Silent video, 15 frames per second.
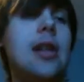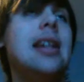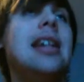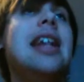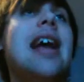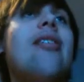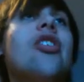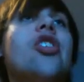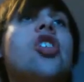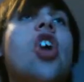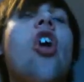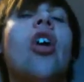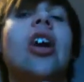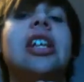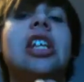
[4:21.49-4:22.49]
let the
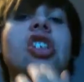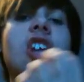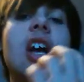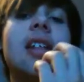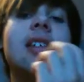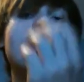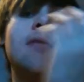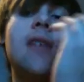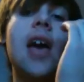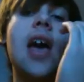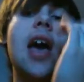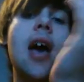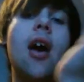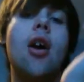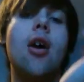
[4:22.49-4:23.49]
tiny jets of
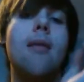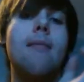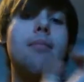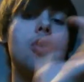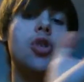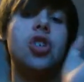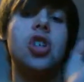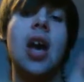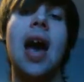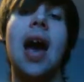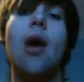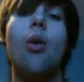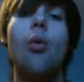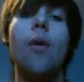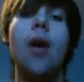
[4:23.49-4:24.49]
air push it
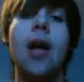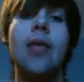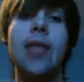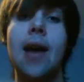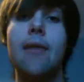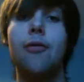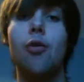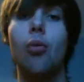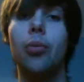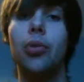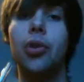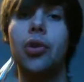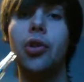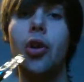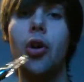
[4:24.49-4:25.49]
out, and that forms
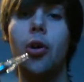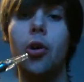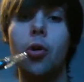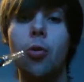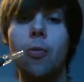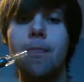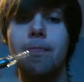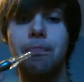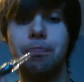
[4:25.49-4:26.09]
the circle.